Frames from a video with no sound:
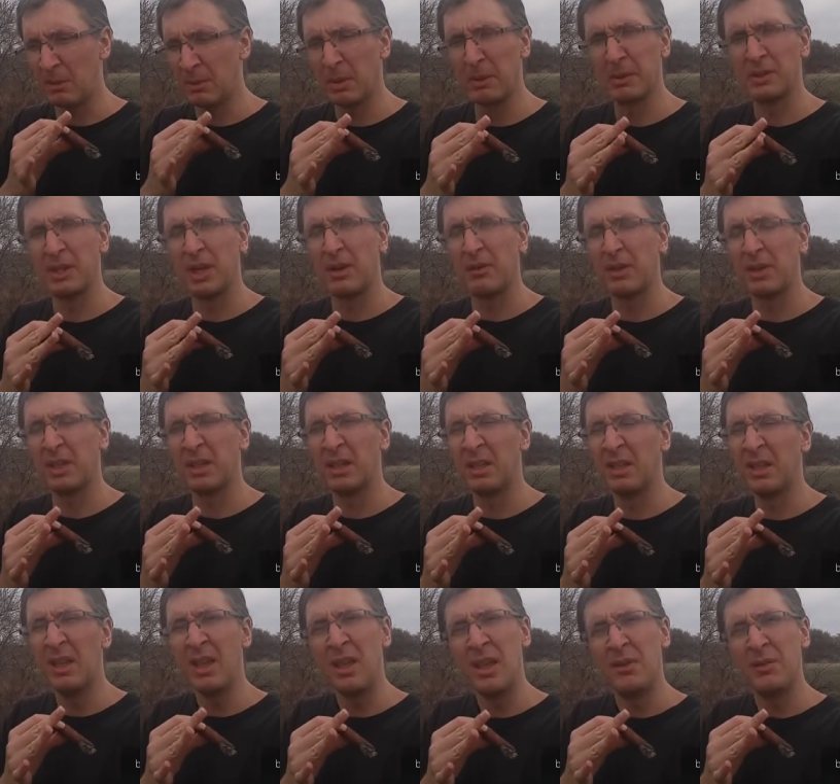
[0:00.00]
Pretty much everything.
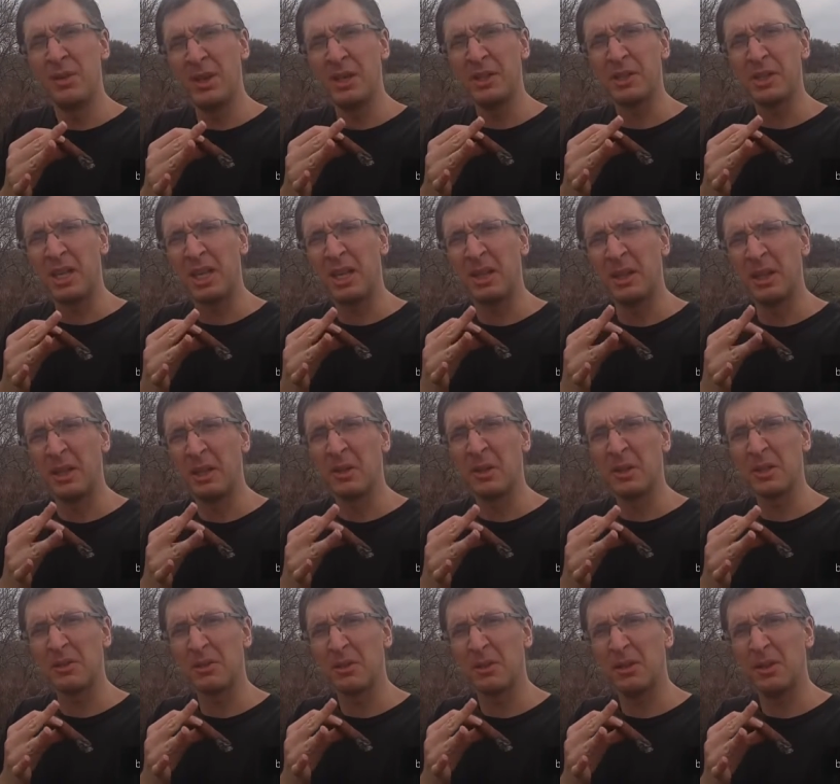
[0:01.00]
Finish kind of
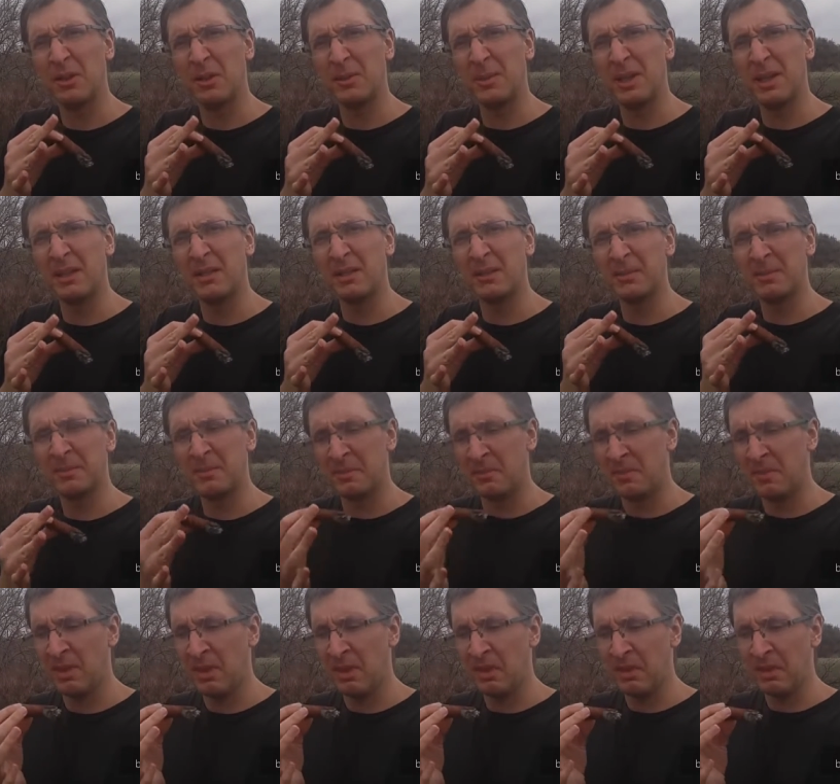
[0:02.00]
lingers for a little bit,
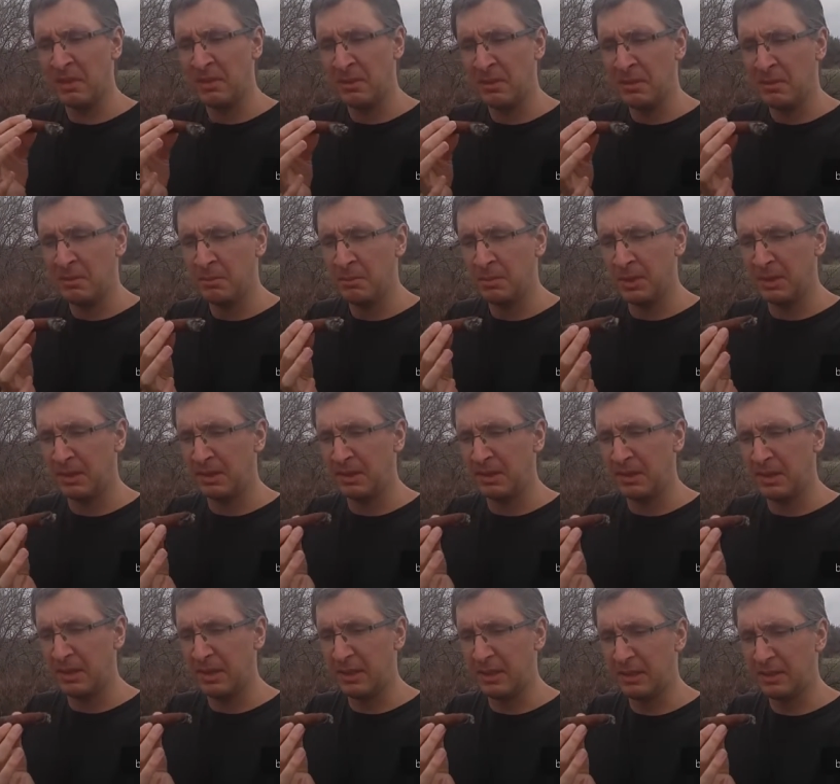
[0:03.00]
but
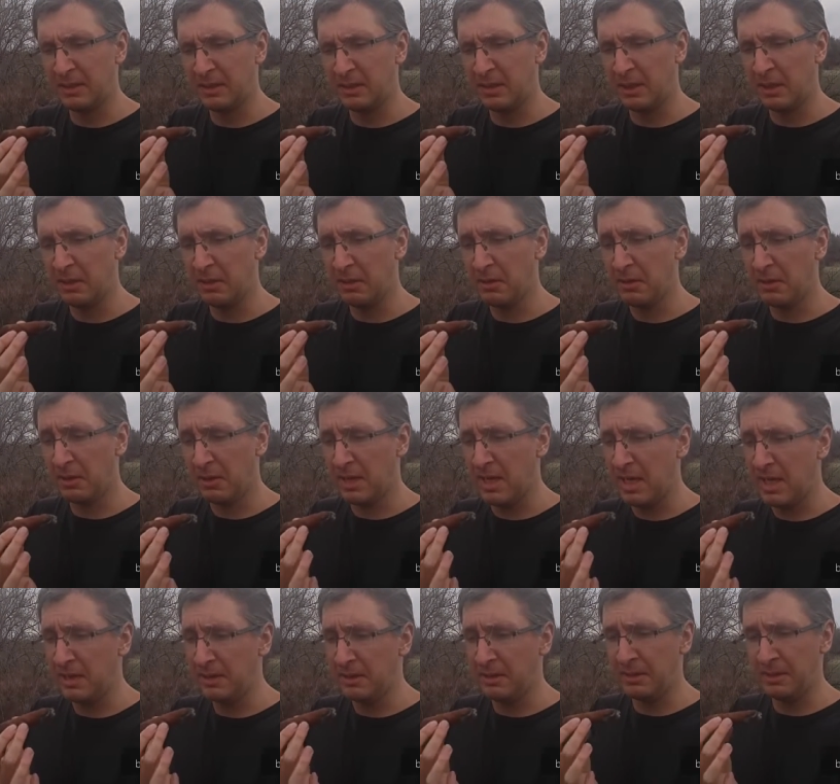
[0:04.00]
other than
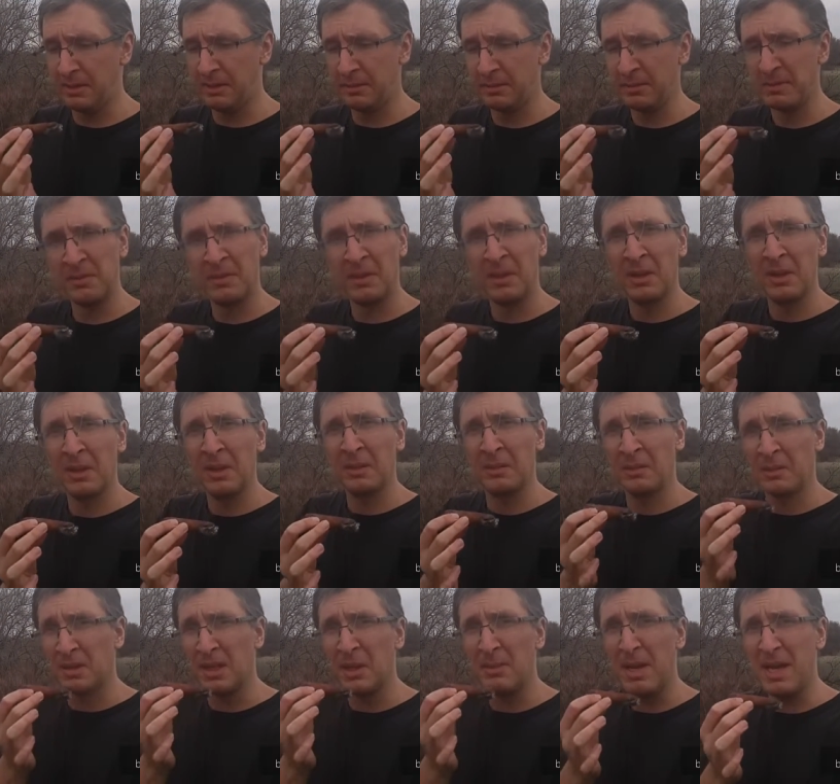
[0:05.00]
that, you know,
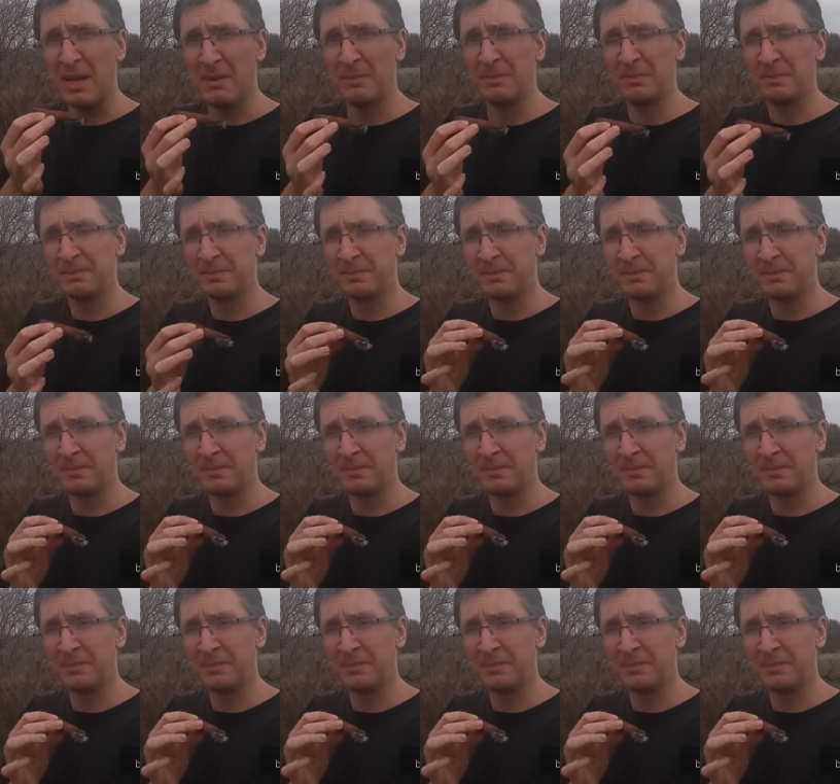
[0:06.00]
it's not bad.